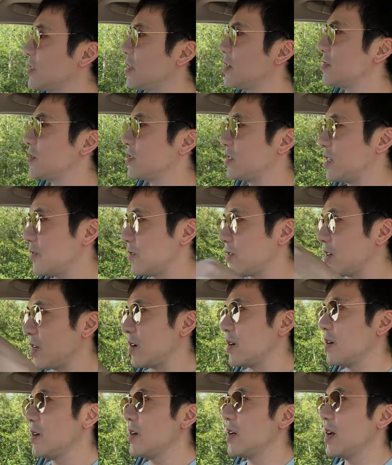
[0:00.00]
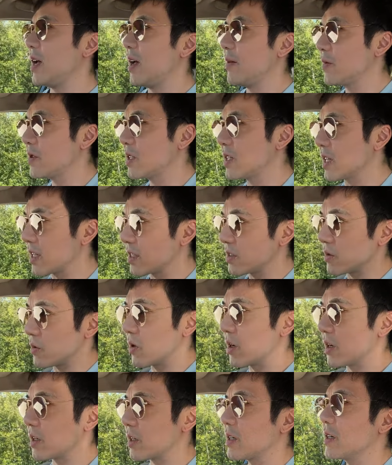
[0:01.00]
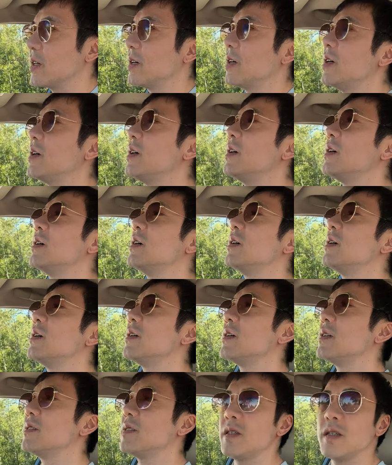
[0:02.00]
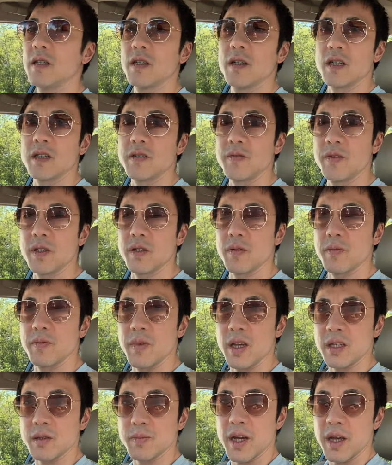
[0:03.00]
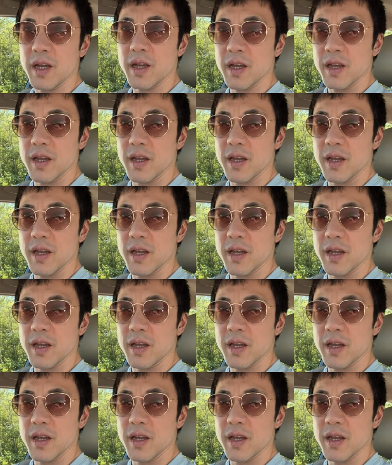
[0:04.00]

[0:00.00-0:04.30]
all I have to say for now. I'm going to get to work. See you in the next video. Thanks, bye.